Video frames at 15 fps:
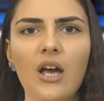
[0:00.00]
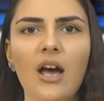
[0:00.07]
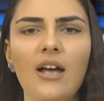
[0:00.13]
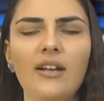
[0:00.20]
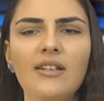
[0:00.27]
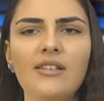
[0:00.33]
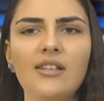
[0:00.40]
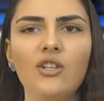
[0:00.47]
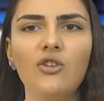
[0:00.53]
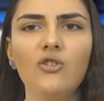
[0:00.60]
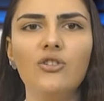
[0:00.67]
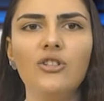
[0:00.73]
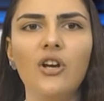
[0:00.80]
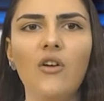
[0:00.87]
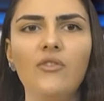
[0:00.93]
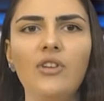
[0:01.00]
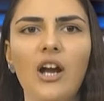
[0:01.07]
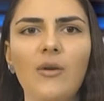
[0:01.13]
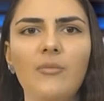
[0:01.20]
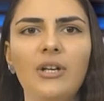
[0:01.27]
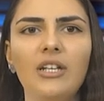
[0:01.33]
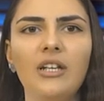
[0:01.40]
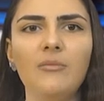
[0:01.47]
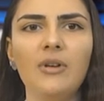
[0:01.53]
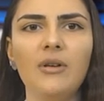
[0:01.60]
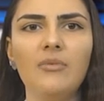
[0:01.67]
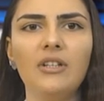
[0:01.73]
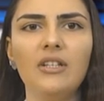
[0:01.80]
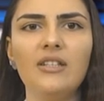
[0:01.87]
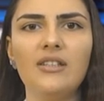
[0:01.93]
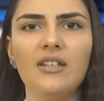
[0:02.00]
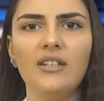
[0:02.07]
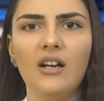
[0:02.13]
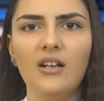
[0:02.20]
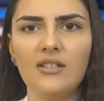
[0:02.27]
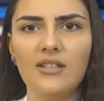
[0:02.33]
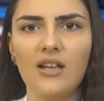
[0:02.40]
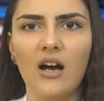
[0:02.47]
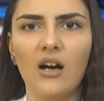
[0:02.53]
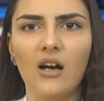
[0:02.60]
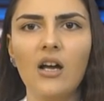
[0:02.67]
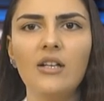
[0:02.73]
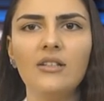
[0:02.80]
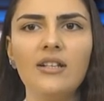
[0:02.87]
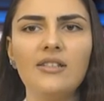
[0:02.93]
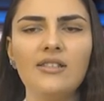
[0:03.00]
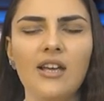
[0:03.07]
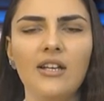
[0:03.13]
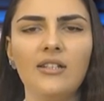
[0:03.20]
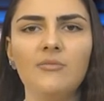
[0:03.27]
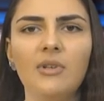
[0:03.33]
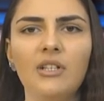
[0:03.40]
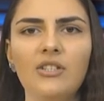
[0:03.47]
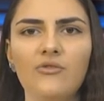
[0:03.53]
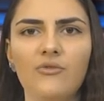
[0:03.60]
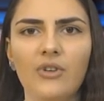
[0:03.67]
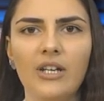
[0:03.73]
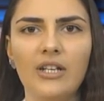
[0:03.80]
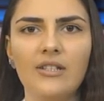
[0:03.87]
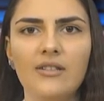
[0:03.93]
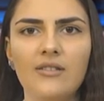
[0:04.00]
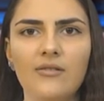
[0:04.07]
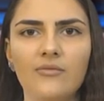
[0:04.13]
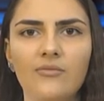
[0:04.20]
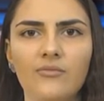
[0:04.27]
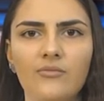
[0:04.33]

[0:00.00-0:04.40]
and the security of the Armenian people is in Artsakh, the statement reads.